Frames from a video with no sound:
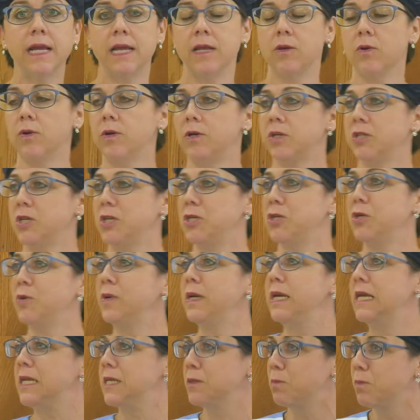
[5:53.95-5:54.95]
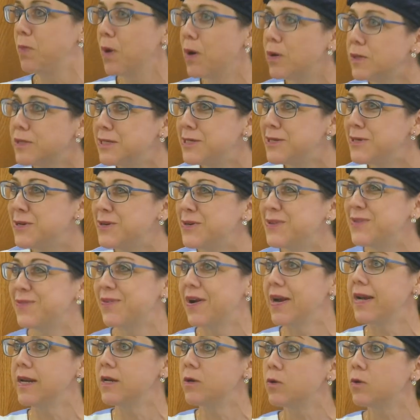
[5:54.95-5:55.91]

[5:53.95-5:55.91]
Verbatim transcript: in order to do hitbodedut, right?